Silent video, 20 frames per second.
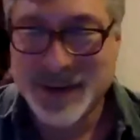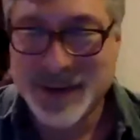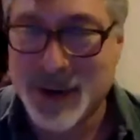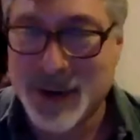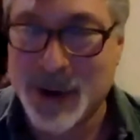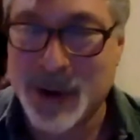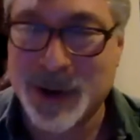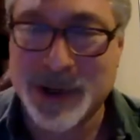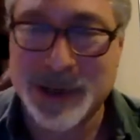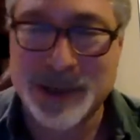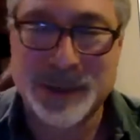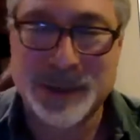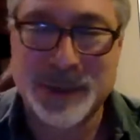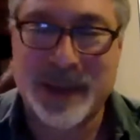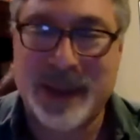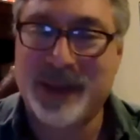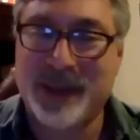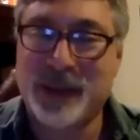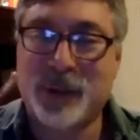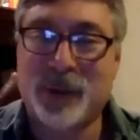Otis,
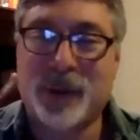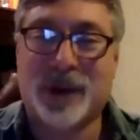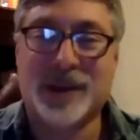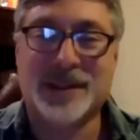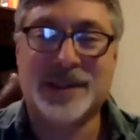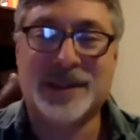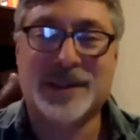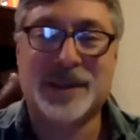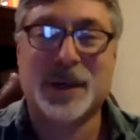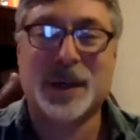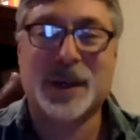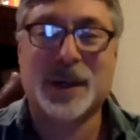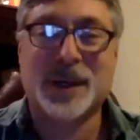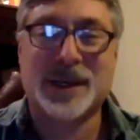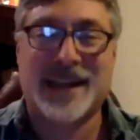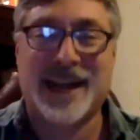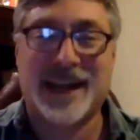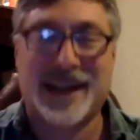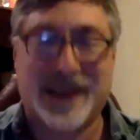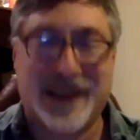man, you are so
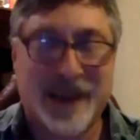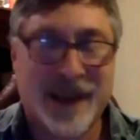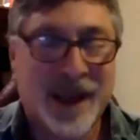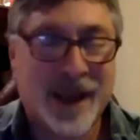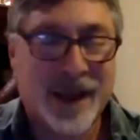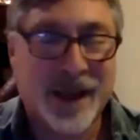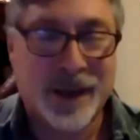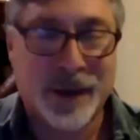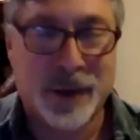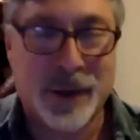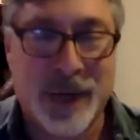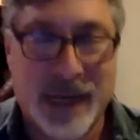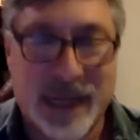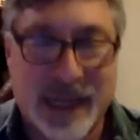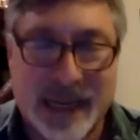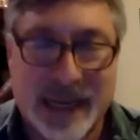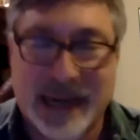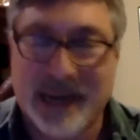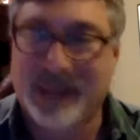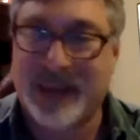excited. You need to
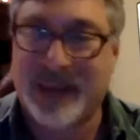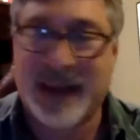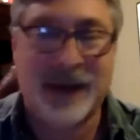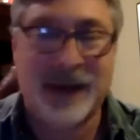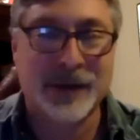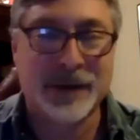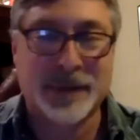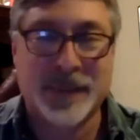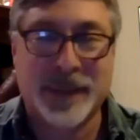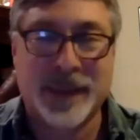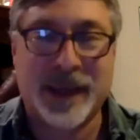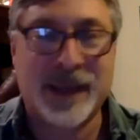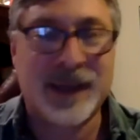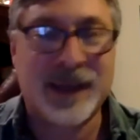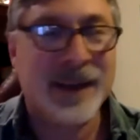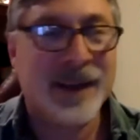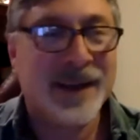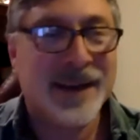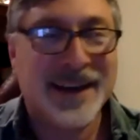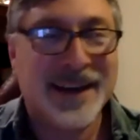get out of the house, man.
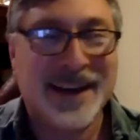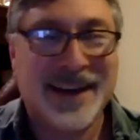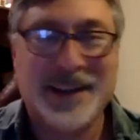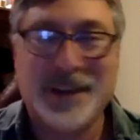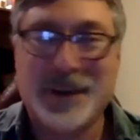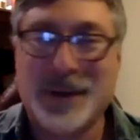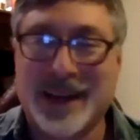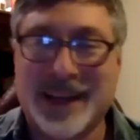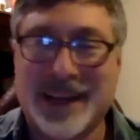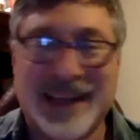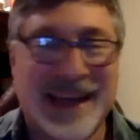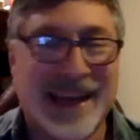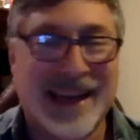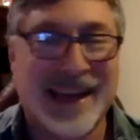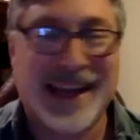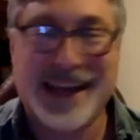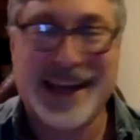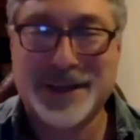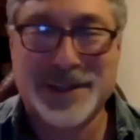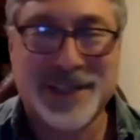You got a lot of
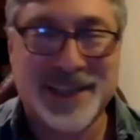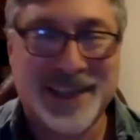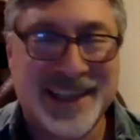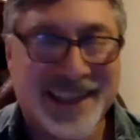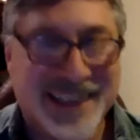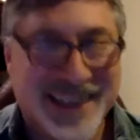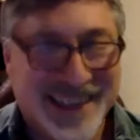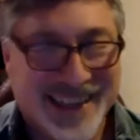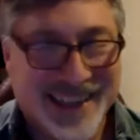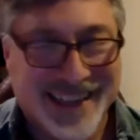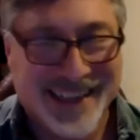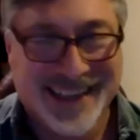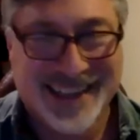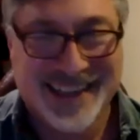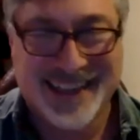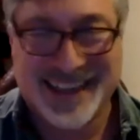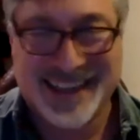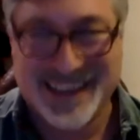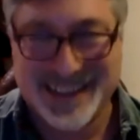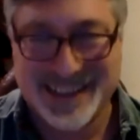energy.
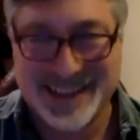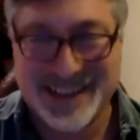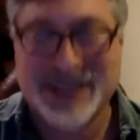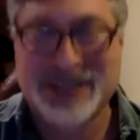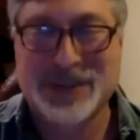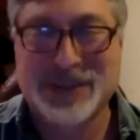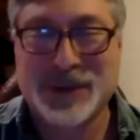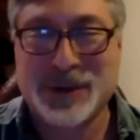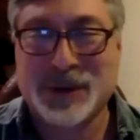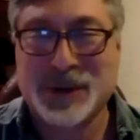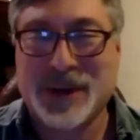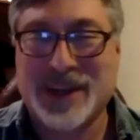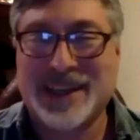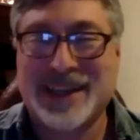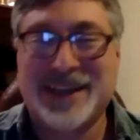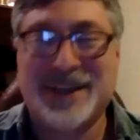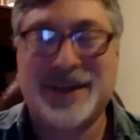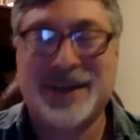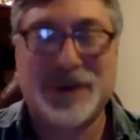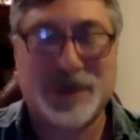It's so great to
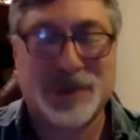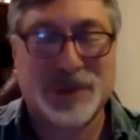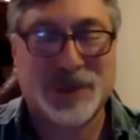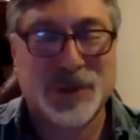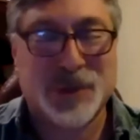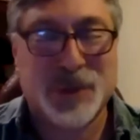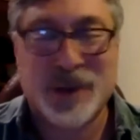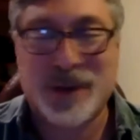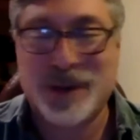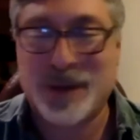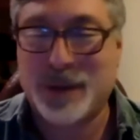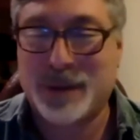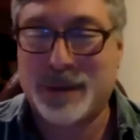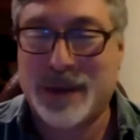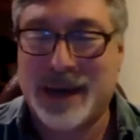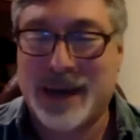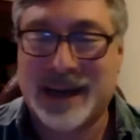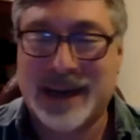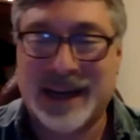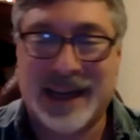hear your story, though,
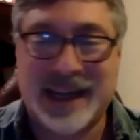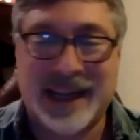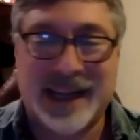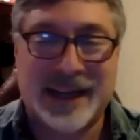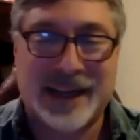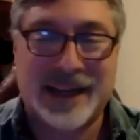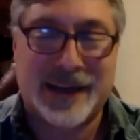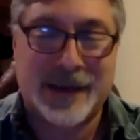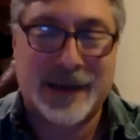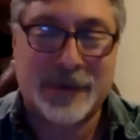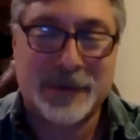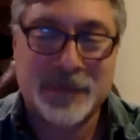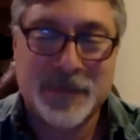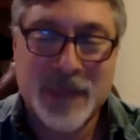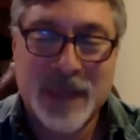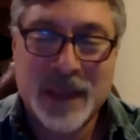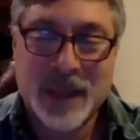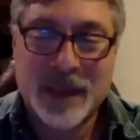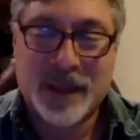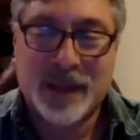about it. And,
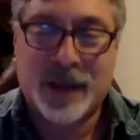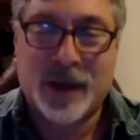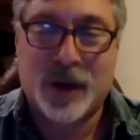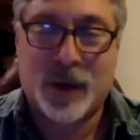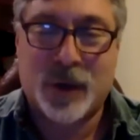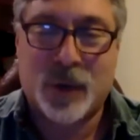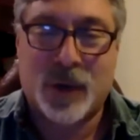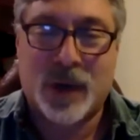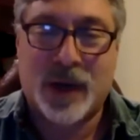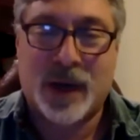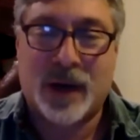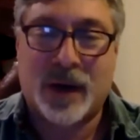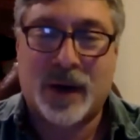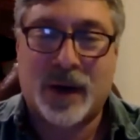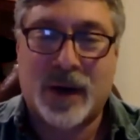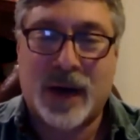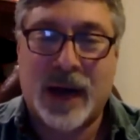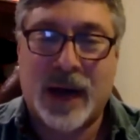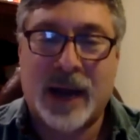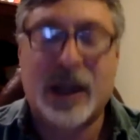
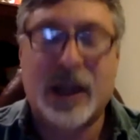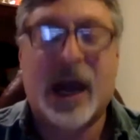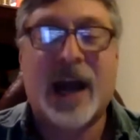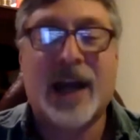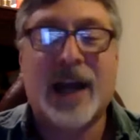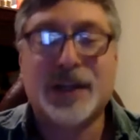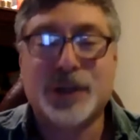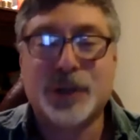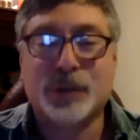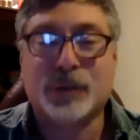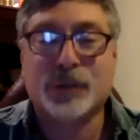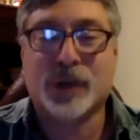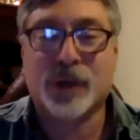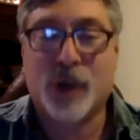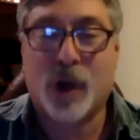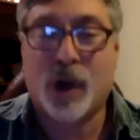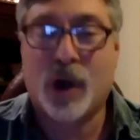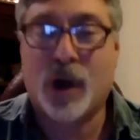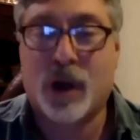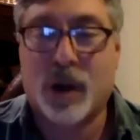I do
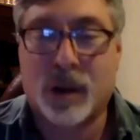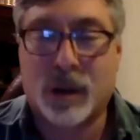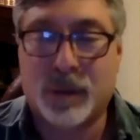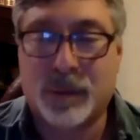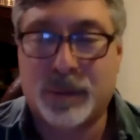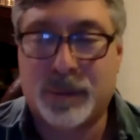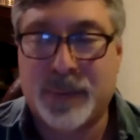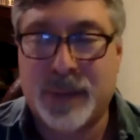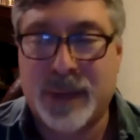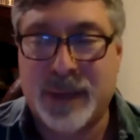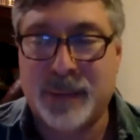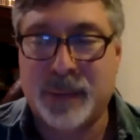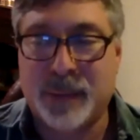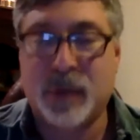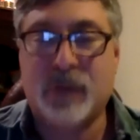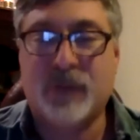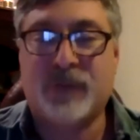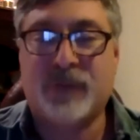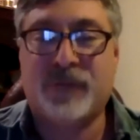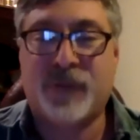recall
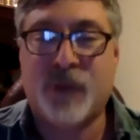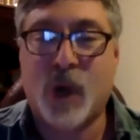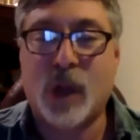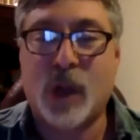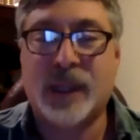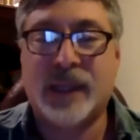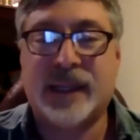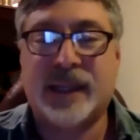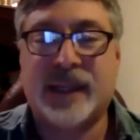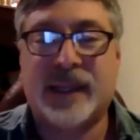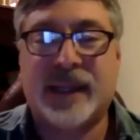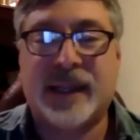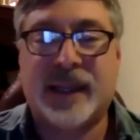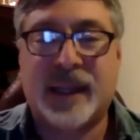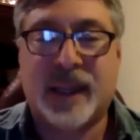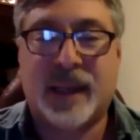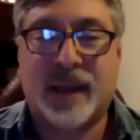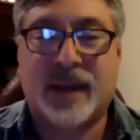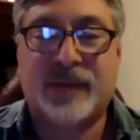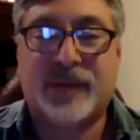people falling in
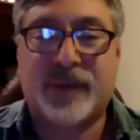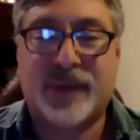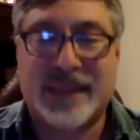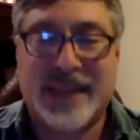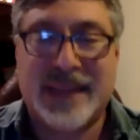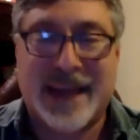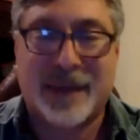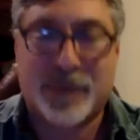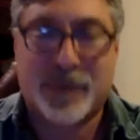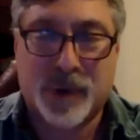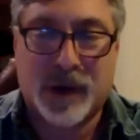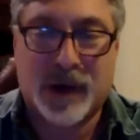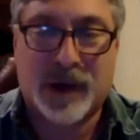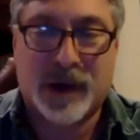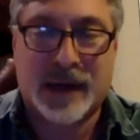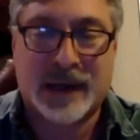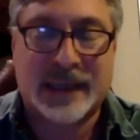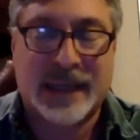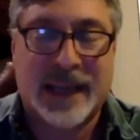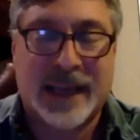love with that
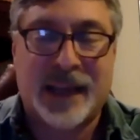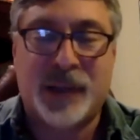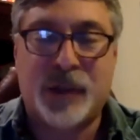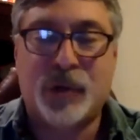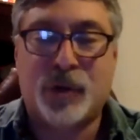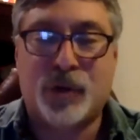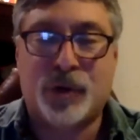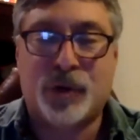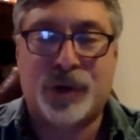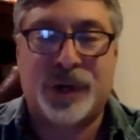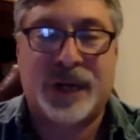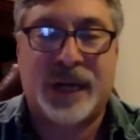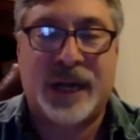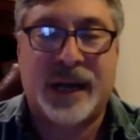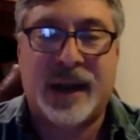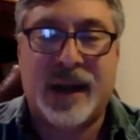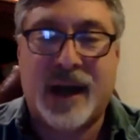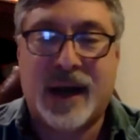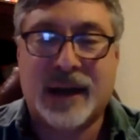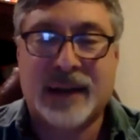product, and you couldn't
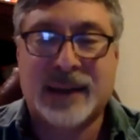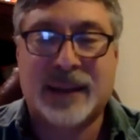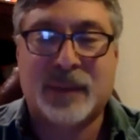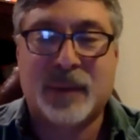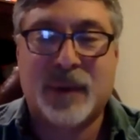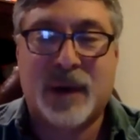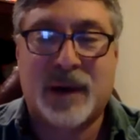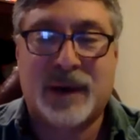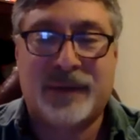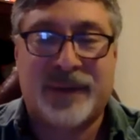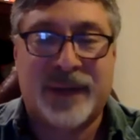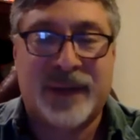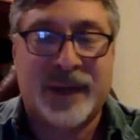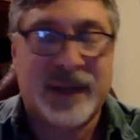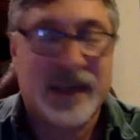knock them off it.